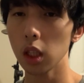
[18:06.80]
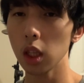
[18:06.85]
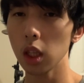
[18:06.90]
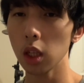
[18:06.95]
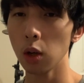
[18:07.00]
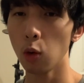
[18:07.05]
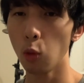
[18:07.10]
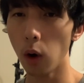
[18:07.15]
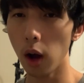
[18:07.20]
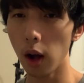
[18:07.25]

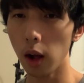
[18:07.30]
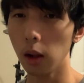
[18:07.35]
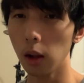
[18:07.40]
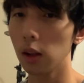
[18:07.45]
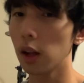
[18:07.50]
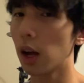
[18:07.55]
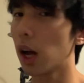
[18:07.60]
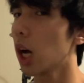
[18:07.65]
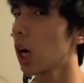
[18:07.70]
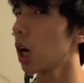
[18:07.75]

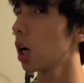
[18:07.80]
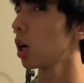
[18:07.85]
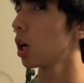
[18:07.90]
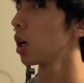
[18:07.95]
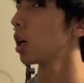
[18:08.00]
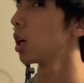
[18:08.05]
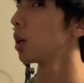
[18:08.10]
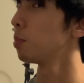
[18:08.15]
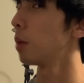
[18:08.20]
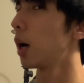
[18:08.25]
well,
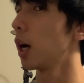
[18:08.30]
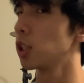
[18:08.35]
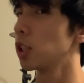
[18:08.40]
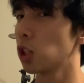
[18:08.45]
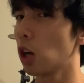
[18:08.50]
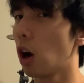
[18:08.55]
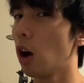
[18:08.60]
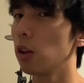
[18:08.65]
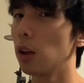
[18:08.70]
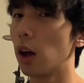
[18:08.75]
my
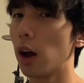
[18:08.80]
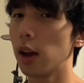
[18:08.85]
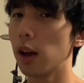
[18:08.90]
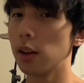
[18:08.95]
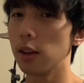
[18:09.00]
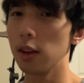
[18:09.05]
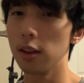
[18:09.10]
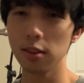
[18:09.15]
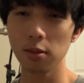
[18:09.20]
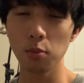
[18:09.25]
jawline
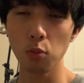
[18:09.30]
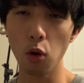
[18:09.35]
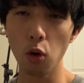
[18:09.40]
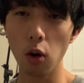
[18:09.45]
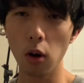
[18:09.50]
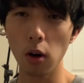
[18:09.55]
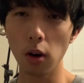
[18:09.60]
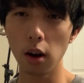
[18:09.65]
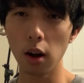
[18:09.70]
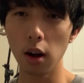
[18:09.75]
is
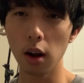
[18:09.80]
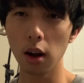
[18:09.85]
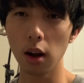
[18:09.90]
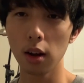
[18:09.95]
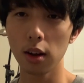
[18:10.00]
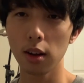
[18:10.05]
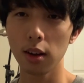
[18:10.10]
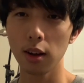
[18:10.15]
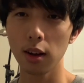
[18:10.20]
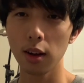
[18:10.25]
more, uh,
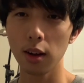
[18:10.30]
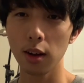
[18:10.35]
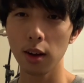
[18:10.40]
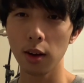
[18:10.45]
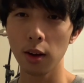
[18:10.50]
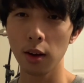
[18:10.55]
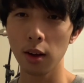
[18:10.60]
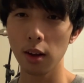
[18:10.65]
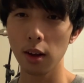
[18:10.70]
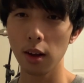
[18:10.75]

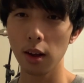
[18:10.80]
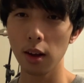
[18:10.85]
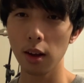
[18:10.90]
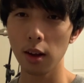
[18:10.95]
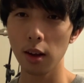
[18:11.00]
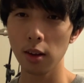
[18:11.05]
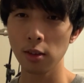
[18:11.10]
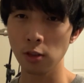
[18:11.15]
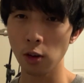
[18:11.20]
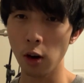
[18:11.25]

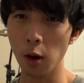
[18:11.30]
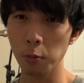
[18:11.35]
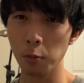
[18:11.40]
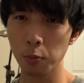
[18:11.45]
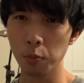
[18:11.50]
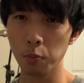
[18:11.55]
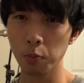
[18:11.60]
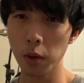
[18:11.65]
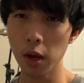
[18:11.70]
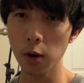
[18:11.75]
sorry, I'm
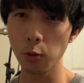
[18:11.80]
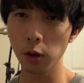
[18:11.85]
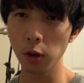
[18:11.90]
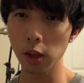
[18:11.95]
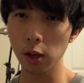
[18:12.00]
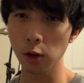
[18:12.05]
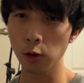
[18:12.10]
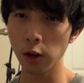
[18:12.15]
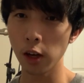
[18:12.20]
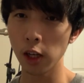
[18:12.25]
being really
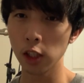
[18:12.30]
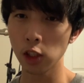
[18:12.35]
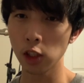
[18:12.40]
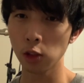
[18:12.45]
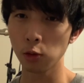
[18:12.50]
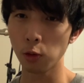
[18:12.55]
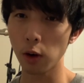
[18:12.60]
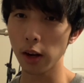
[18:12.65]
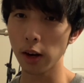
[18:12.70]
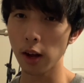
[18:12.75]
cringe
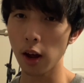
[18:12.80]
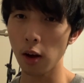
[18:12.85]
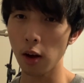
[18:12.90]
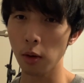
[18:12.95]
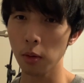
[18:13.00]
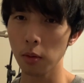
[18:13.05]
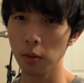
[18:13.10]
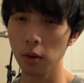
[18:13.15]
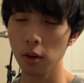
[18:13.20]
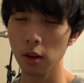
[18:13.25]
right now.
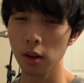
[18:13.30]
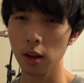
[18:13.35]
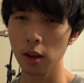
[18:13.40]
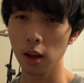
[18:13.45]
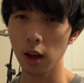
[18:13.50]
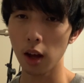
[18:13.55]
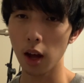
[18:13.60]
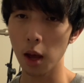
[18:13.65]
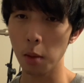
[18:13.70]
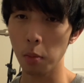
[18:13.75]

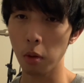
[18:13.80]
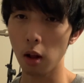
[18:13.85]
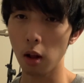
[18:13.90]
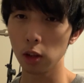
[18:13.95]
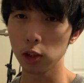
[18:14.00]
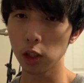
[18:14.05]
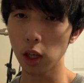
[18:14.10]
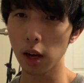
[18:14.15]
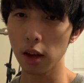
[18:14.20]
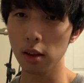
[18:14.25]
I
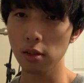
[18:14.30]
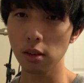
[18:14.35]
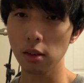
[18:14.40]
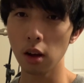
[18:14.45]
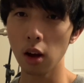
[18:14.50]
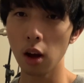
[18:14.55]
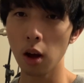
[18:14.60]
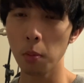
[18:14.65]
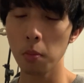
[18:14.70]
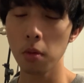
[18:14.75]
apologize.
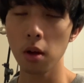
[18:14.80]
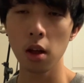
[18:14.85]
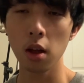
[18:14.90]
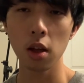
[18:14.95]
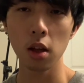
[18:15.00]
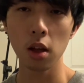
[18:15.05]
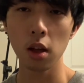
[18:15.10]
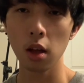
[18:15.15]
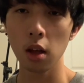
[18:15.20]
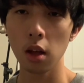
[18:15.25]
Um,
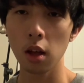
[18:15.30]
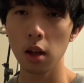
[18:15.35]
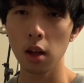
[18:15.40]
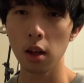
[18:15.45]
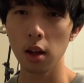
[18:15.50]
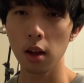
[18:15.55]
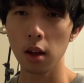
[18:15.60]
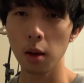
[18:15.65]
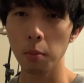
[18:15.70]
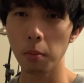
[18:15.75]

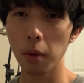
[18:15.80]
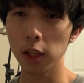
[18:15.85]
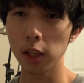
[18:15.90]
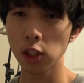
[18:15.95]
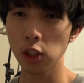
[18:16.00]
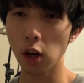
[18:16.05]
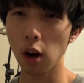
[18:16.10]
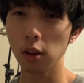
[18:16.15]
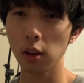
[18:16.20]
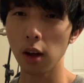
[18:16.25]
my
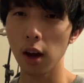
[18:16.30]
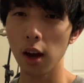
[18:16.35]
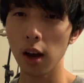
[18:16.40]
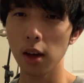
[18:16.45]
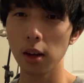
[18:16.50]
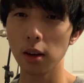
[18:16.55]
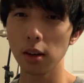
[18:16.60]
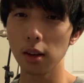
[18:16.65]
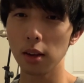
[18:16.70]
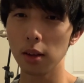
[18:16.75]

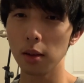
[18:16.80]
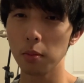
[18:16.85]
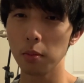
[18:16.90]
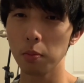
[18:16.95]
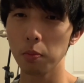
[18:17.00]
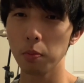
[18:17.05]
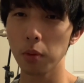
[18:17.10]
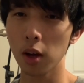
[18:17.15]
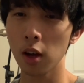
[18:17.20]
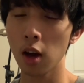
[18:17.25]
jawline
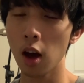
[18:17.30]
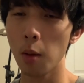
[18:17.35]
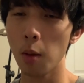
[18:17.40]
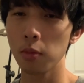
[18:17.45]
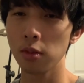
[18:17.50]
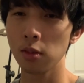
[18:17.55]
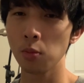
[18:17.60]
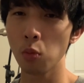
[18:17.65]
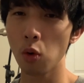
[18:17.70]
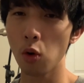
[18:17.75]

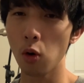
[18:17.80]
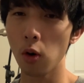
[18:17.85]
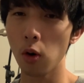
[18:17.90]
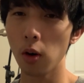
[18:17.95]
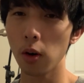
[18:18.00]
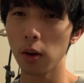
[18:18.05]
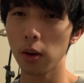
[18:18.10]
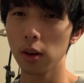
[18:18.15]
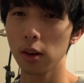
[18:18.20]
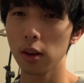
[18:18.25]
becomes
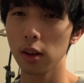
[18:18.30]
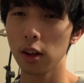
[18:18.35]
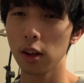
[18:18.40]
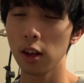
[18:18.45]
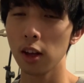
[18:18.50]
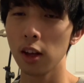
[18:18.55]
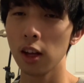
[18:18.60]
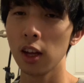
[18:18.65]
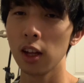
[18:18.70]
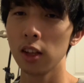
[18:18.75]
more
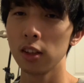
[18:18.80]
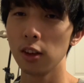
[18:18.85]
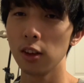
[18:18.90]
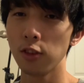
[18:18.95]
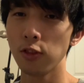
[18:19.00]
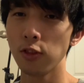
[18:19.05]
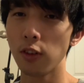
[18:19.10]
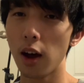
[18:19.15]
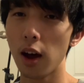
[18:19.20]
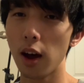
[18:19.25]

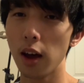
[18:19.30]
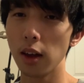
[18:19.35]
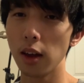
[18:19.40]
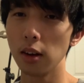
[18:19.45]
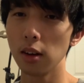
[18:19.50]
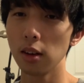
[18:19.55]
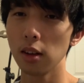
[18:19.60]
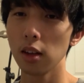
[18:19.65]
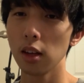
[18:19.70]
defined.